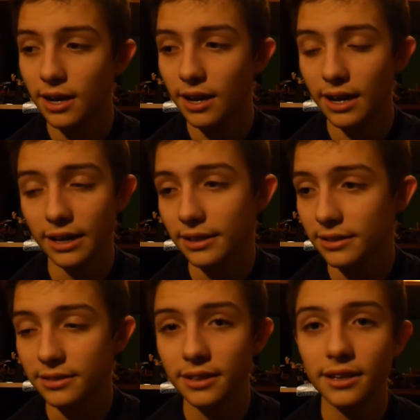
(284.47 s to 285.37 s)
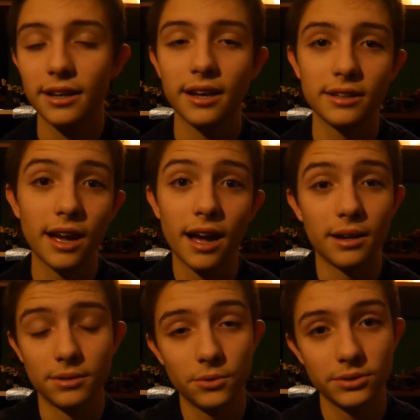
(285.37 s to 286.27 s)
I
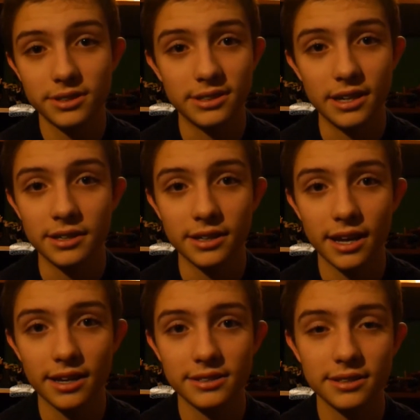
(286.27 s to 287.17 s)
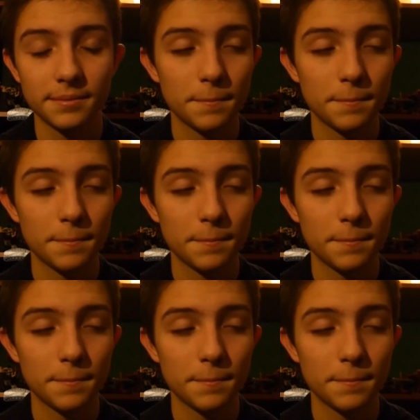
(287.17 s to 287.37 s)
don't know what to tell you guys.